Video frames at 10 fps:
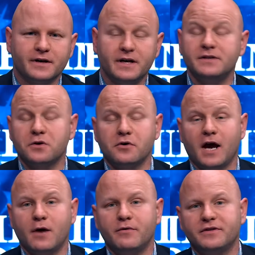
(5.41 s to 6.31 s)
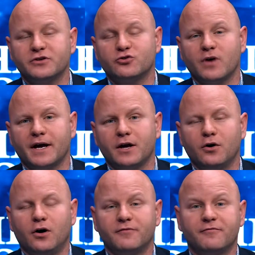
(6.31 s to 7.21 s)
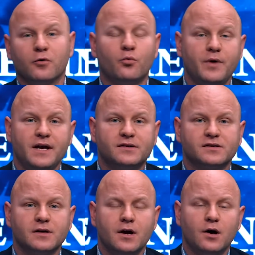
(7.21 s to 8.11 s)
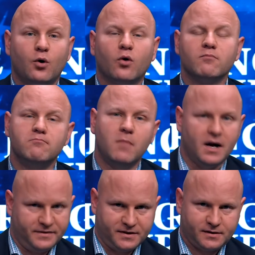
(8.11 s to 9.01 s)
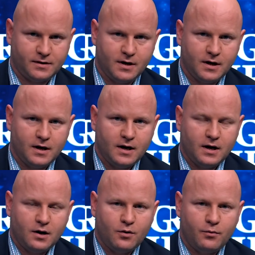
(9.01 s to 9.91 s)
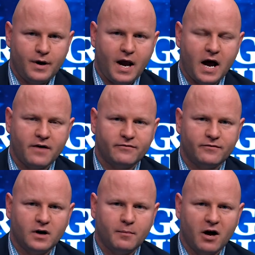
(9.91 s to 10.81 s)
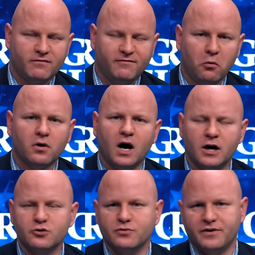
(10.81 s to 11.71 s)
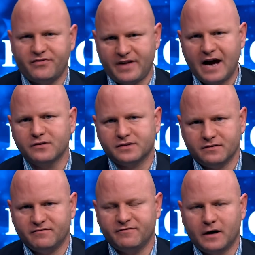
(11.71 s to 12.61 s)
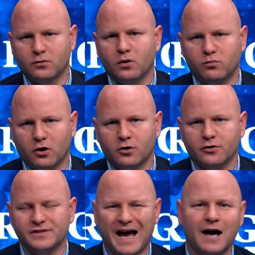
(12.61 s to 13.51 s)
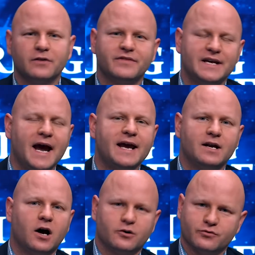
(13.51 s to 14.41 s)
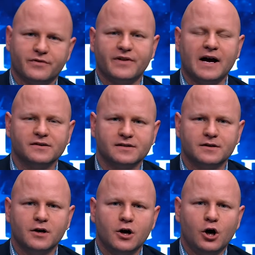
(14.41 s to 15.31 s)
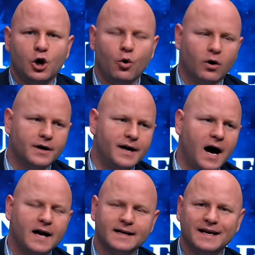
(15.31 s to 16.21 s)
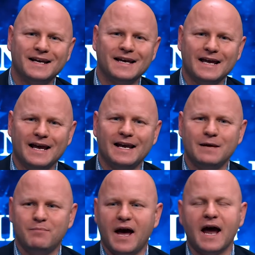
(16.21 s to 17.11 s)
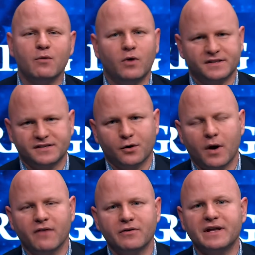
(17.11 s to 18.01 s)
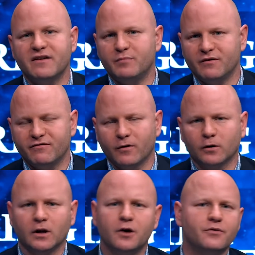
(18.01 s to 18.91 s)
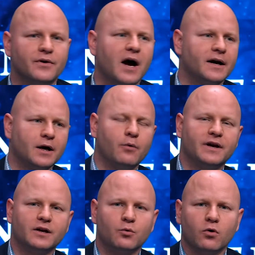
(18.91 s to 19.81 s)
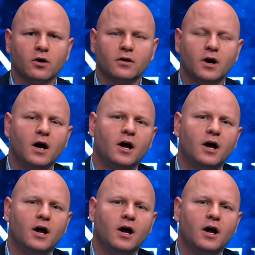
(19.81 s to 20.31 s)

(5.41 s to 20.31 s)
that he's okay with this dragging on for weeks or months. We have about four hundred thousand federal workers out of the eight hundred thousand who are not getting any pay whatsoever. They have been furloughed. They're not going into work.